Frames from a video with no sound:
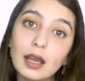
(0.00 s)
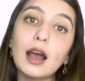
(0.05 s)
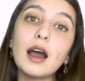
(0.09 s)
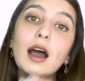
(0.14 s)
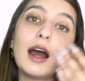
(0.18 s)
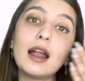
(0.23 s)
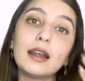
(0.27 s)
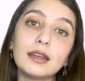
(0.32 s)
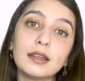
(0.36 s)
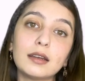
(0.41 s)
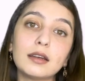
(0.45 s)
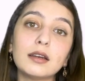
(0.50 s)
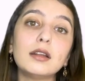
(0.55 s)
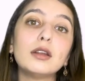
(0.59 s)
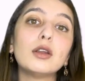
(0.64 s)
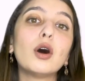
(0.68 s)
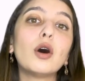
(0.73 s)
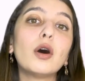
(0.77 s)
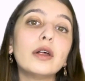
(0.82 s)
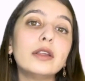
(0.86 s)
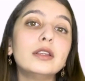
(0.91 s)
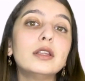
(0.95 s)
article
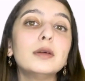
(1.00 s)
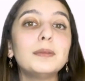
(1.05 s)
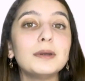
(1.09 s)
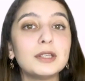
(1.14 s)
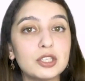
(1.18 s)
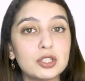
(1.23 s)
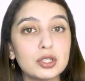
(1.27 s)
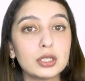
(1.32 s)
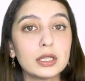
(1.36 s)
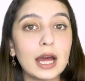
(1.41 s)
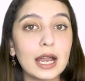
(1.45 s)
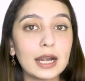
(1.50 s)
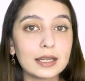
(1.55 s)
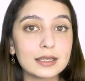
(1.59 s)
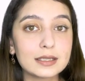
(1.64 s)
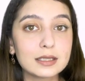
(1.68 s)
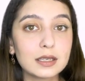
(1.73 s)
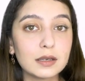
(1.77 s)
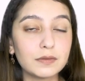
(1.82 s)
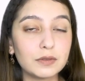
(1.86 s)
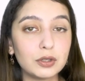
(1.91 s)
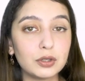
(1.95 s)
or the picture that is
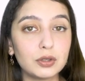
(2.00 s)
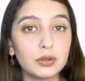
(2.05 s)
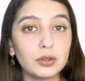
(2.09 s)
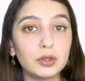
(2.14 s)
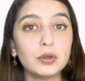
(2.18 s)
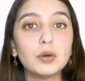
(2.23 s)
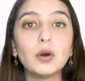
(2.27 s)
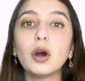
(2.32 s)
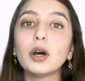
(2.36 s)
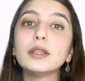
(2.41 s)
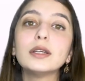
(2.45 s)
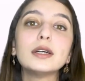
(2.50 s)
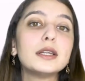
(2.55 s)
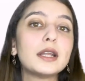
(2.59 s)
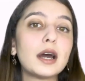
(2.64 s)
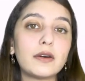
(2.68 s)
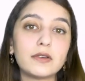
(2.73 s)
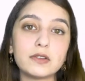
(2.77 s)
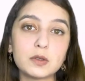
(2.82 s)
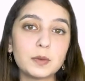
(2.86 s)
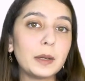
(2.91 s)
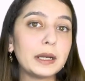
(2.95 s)
given to you or the
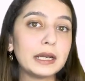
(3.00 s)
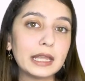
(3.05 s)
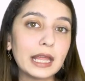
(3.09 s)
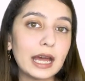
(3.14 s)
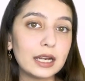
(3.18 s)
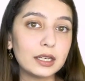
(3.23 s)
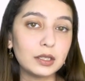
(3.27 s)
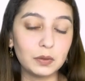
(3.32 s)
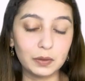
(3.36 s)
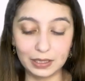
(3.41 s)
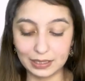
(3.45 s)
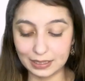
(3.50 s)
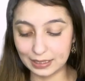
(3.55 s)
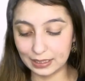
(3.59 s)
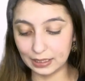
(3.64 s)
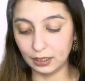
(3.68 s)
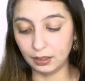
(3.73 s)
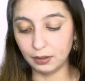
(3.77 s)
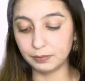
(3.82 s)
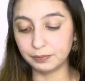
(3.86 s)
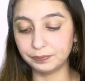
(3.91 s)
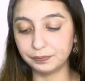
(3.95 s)
announcement that you can
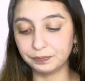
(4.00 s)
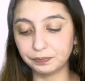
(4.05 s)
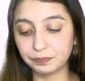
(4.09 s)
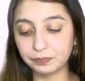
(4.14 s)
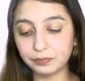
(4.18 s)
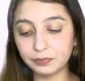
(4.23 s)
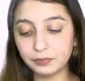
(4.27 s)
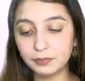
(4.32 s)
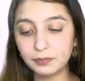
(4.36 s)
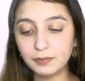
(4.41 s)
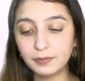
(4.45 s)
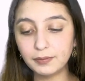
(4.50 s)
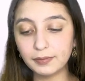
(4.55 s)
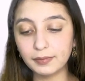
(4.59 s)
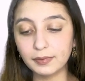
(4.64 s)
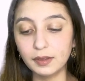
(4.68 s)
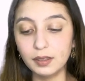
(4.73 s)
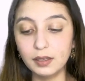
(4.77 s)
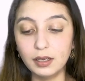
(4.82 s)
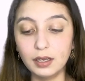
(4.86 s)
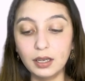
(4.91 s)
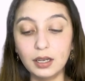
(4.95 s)
see.
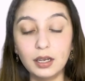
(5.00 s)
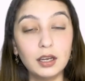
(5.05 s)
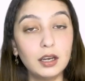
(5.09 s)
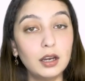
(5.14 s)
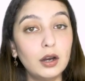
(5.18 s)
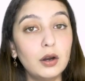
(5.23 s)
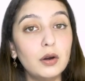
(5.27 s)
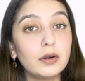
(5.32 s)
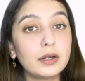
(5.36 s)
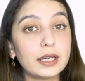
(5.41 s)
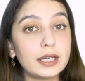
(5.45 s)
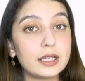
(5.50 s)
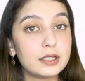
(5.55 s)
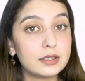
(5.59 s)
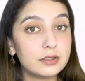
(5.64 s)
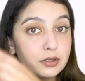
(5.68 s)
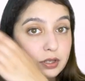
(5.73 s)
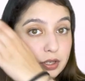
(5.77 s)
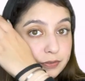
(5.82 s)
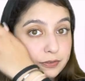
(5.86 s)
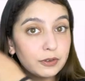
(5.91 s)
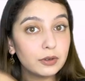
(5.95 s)
Okay,
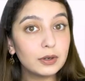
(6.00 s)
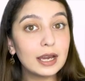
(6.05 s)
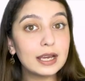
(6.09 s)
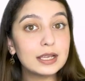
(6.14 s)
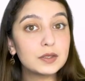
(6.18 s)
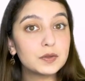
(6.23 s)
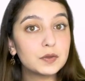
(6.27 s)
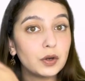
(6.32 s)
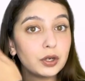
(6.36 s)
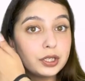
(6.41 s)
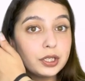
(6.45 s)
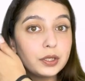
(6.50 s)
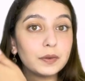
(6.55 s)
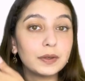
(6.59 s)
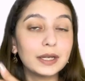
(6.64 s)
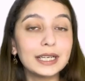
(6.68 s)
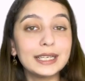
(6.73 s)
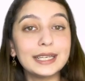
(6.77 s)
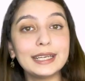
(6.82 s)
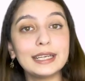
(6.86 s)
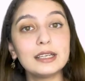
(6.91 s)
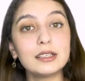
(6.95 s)
so if you guys want, you
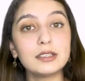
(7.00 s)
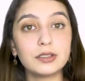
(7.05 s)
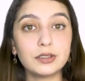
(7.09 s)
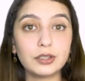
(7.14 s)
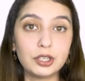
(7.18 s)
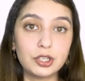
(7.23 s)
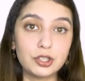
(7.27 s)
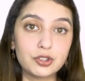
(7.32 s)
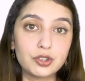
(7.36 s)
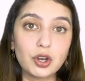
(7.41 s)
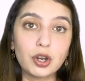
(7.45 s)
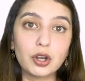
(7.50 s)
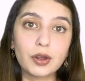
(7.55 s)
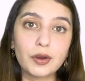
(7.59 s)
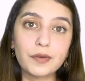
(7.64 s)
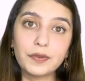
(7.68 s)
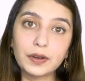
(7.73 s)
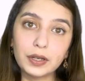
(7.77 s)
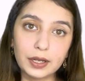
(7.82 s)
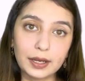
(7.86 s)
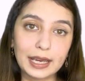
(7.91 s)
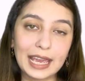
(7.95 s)
can take a screenshot of
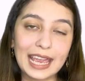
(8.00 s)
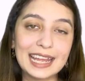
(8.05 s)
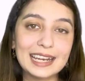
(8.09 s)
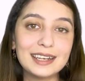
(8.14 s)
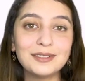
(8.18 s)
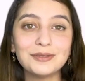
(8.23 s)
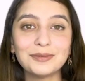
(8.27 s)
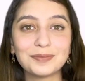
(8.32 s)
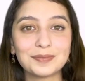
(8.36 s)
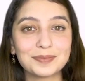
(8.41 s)
it again.